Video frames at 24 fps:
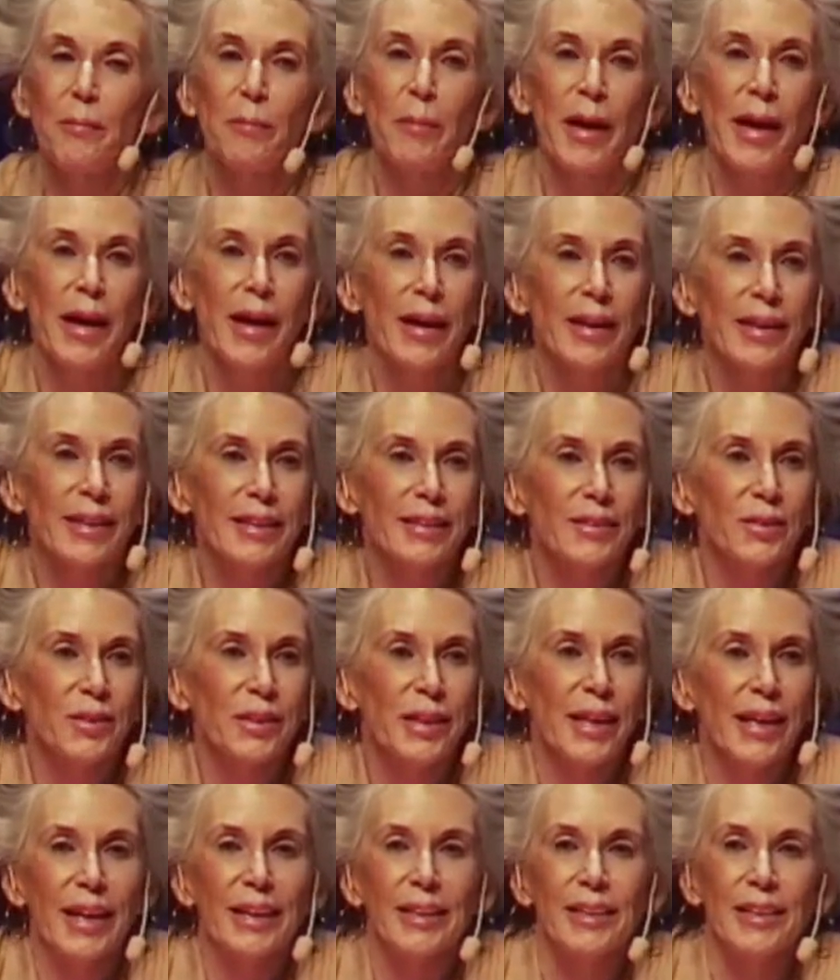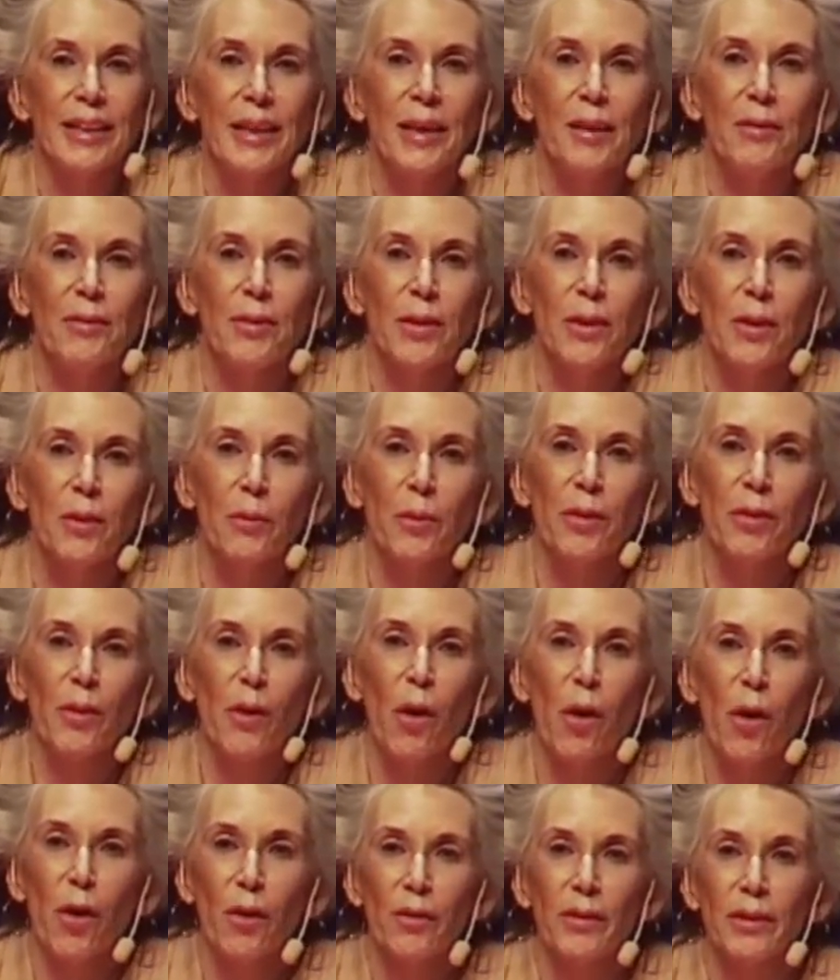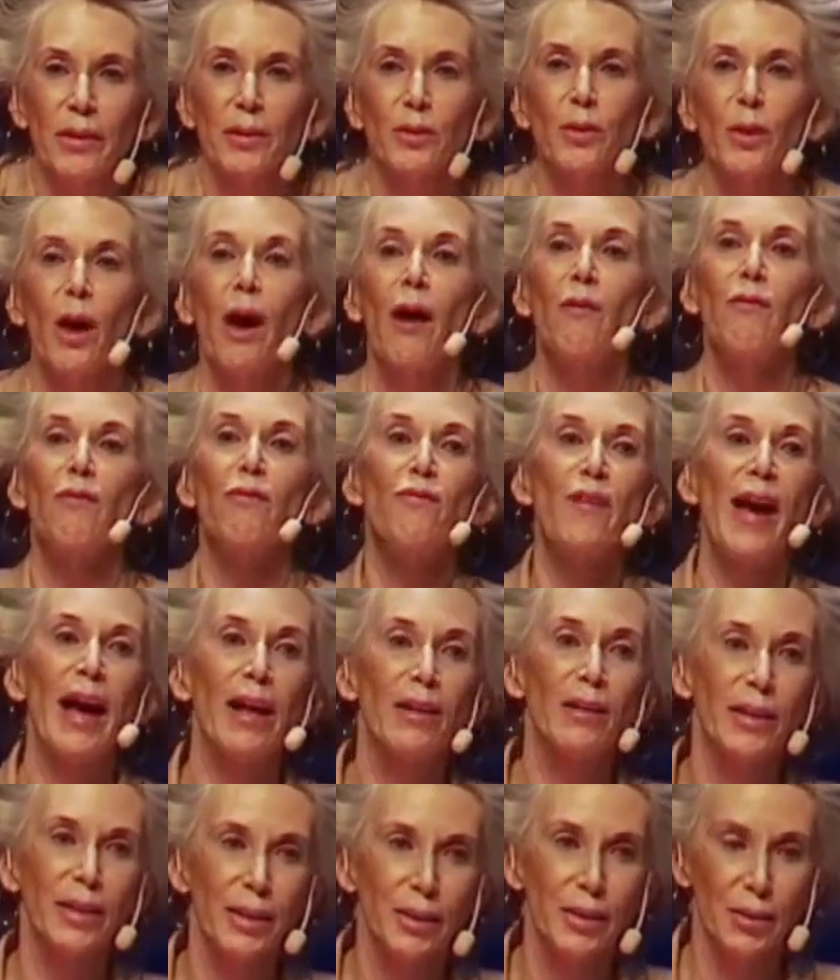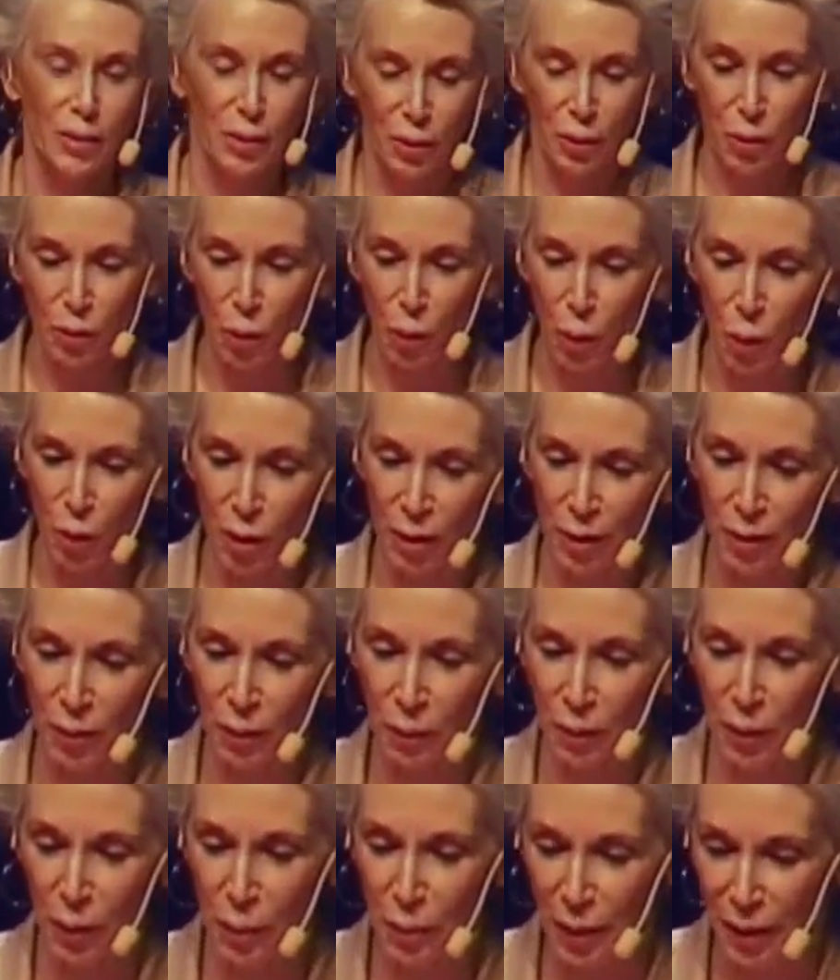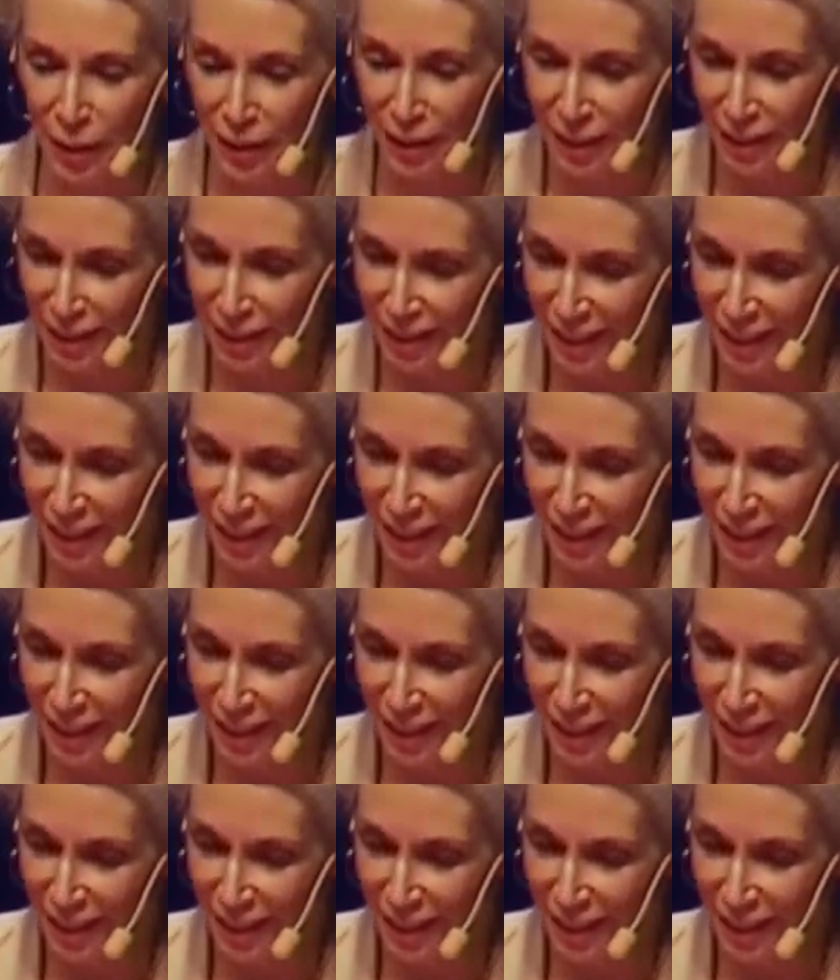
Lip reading: back in Scandinavia with all these valiant Nordic women.